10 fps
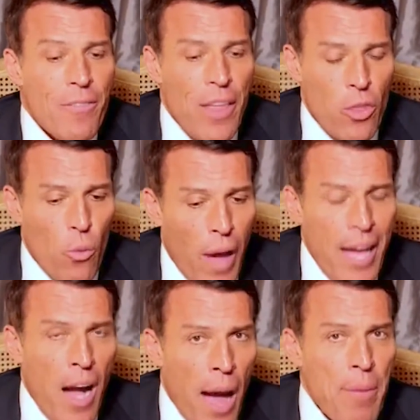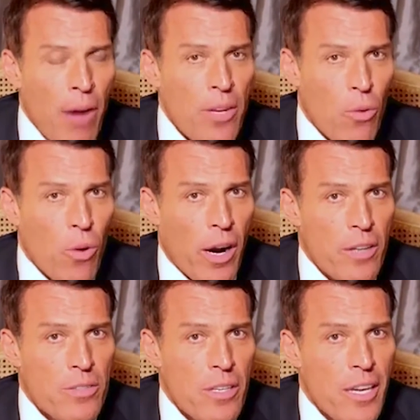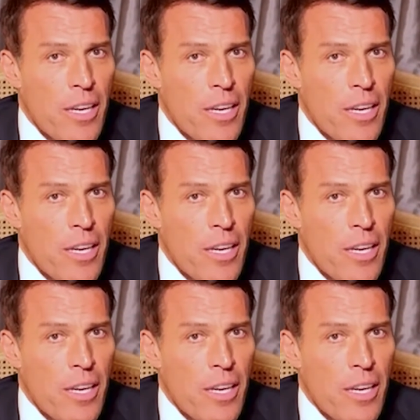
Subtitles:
that the way compounding works,